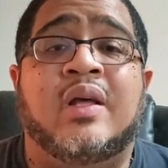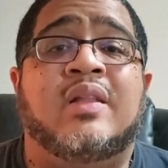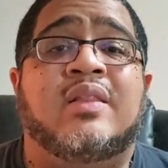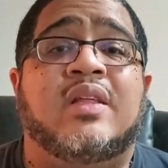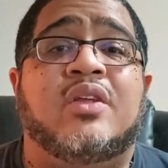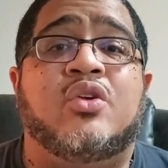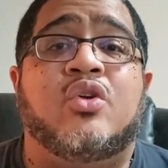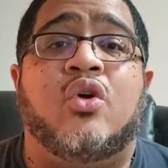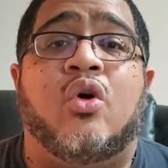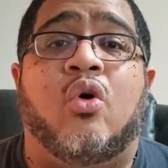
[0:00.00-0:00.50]

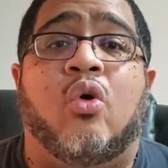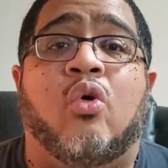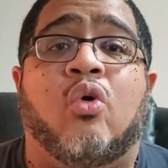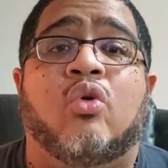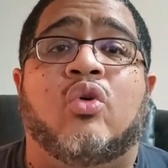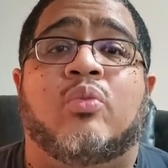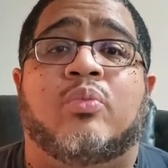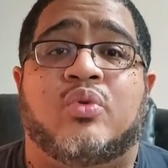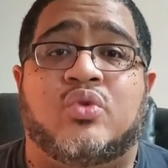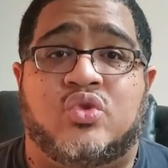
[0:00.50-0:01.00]
then you're a
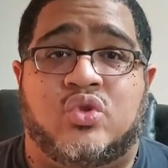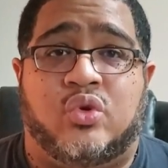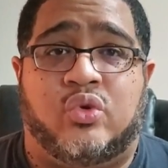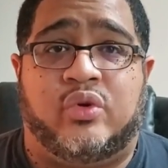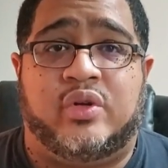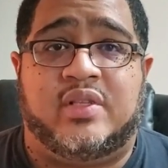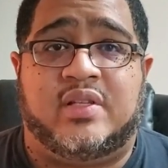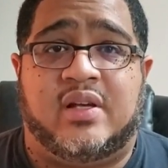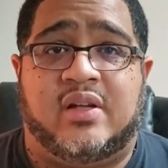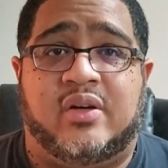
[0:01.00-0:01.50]
horrible
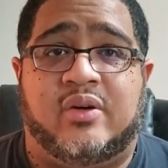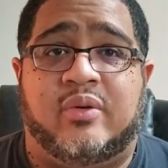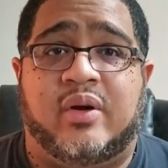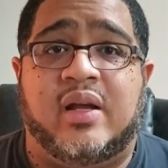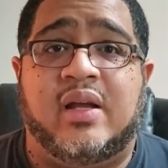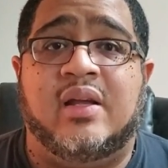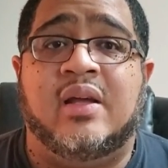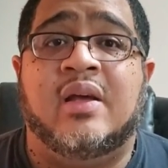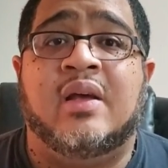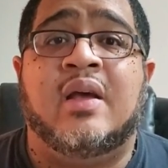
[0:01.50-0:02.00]
storyteller,
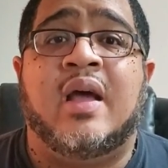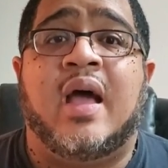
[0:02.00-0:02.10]
right?